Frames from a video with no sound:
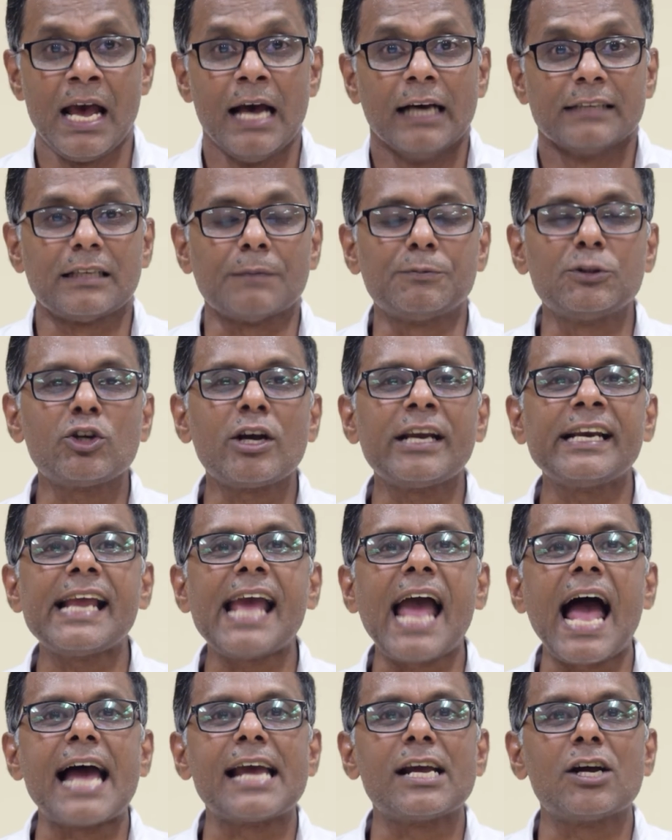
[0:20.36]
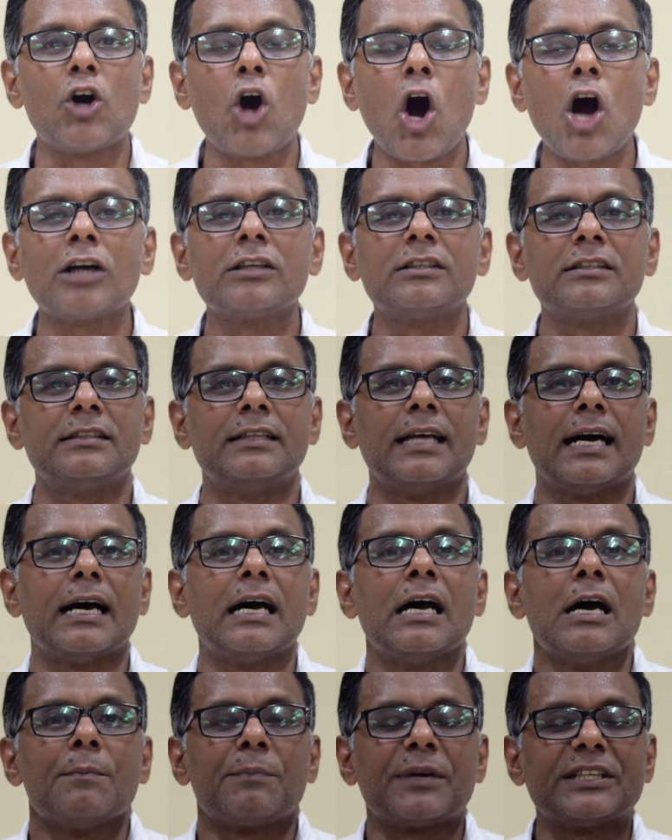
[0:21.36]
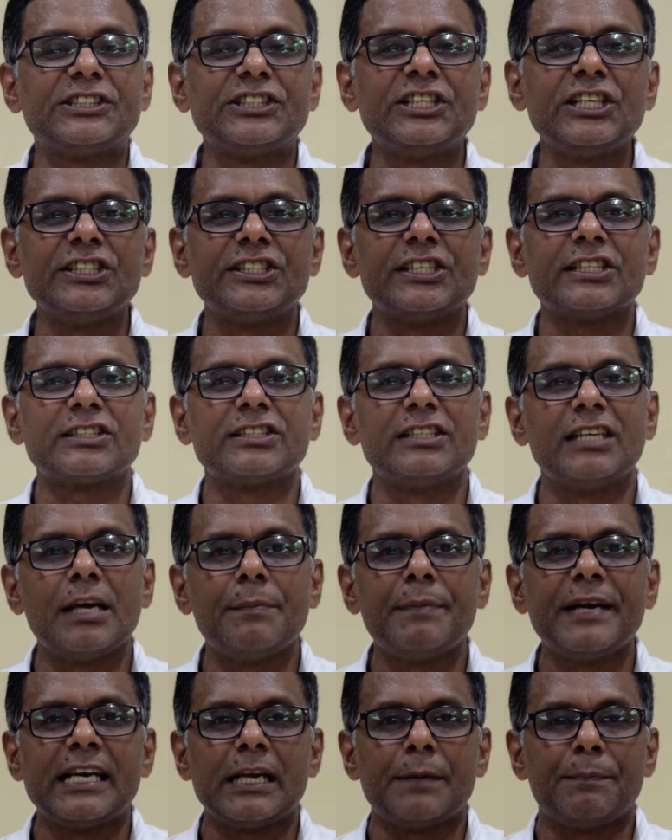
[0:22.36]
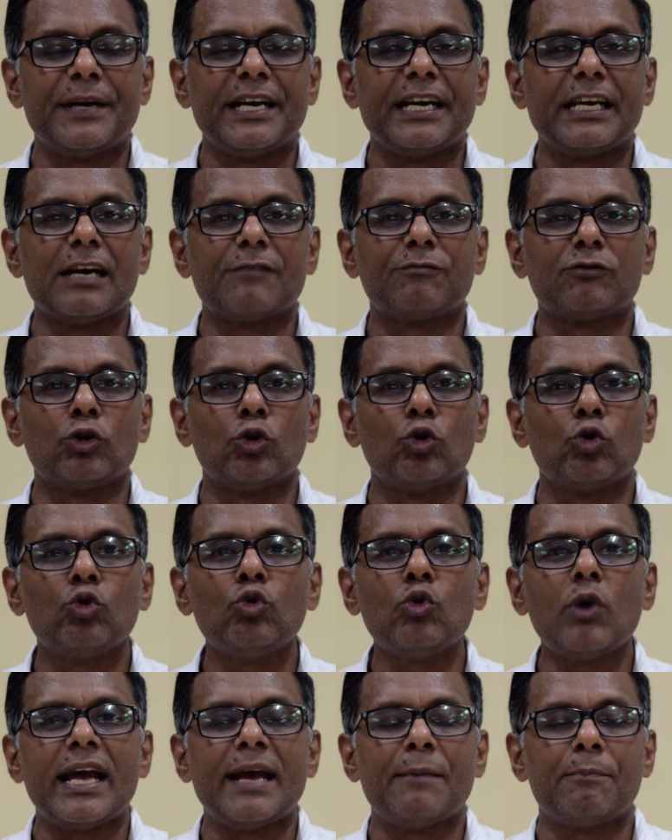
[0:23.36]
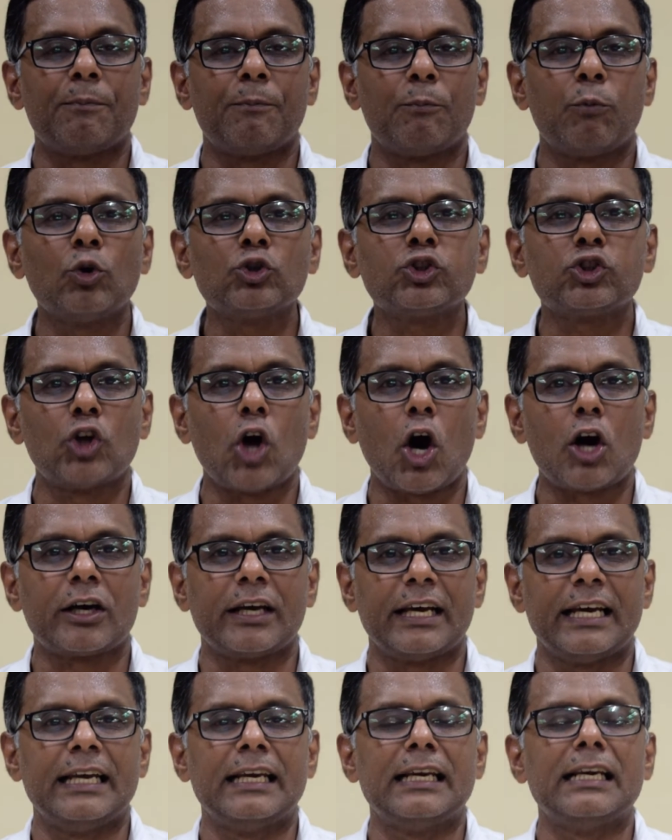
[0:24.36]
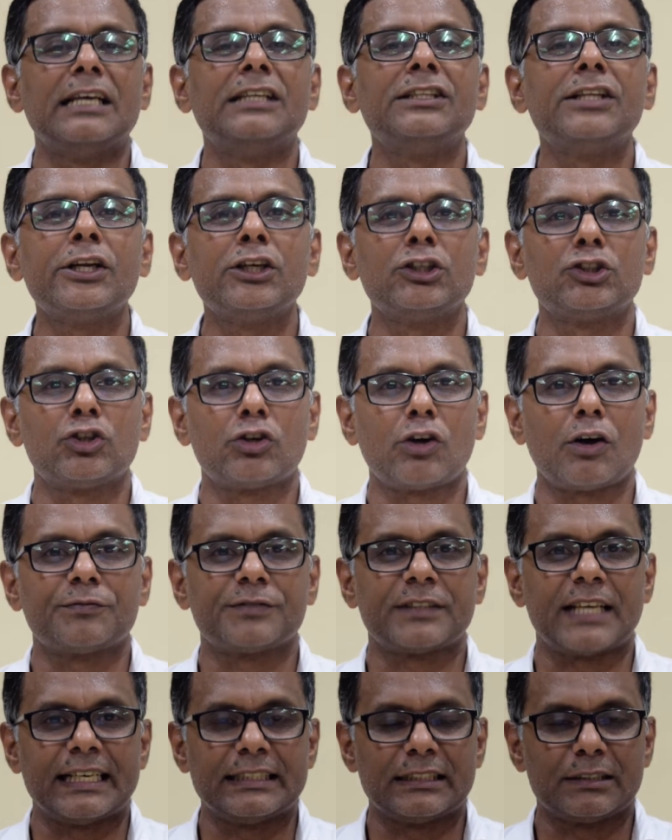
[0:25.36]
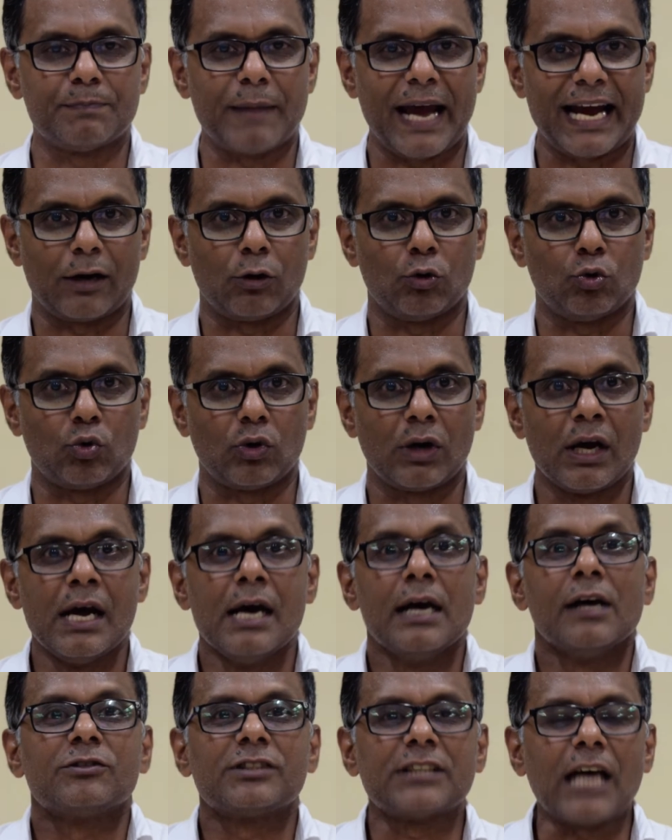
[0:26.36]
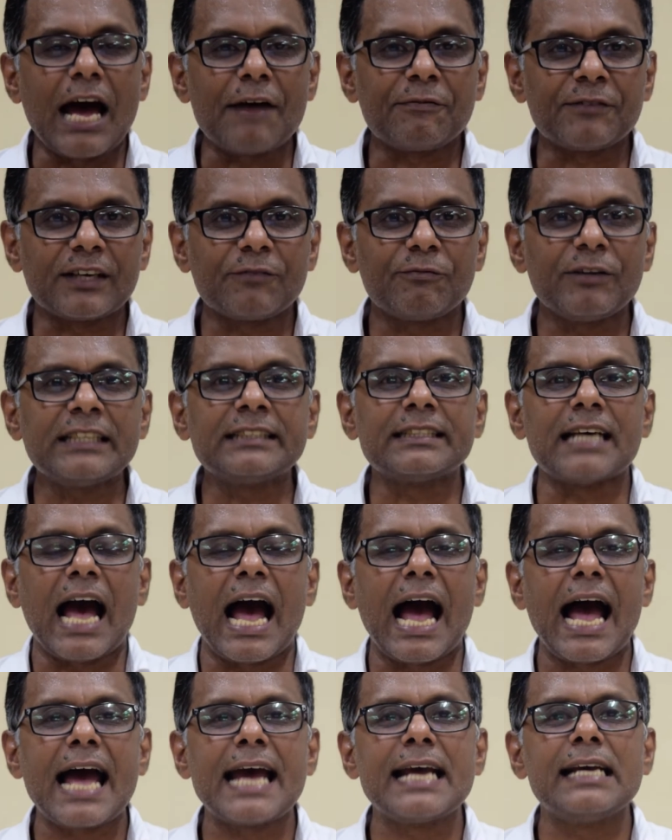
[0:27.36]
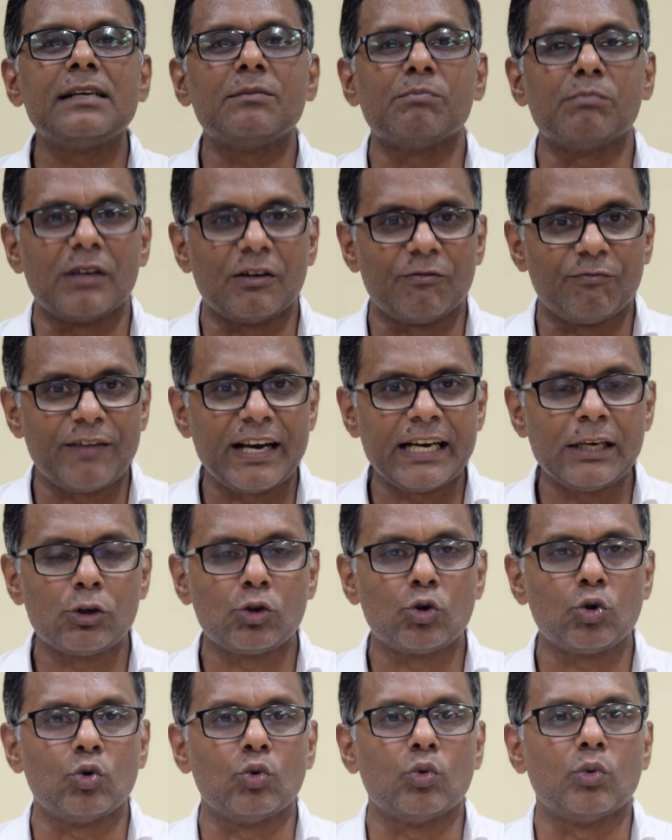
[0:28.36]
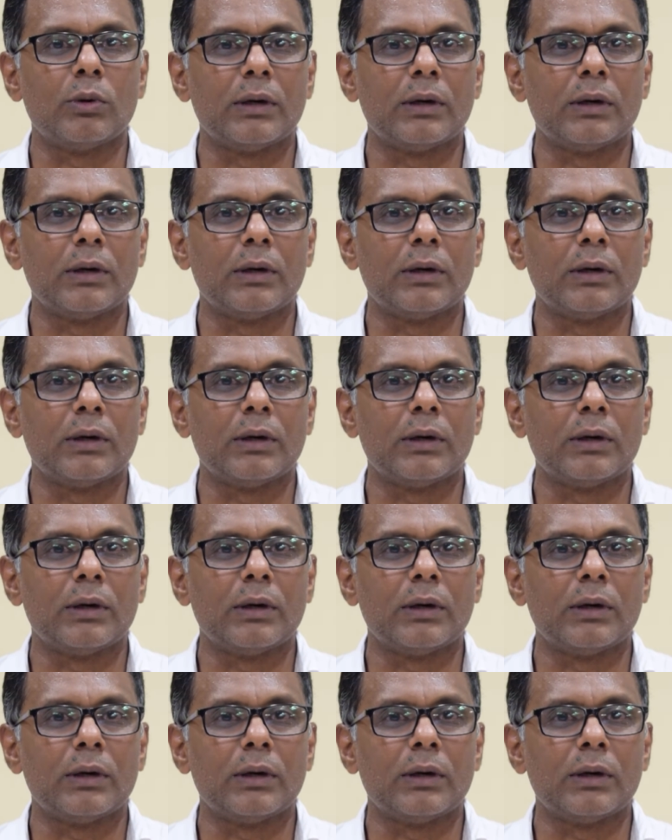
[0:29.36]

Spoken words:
Subsequently, I got the prestigious DBT PDF to do a postdoc in Indian Institute of Science, Bangalore. So after which I went to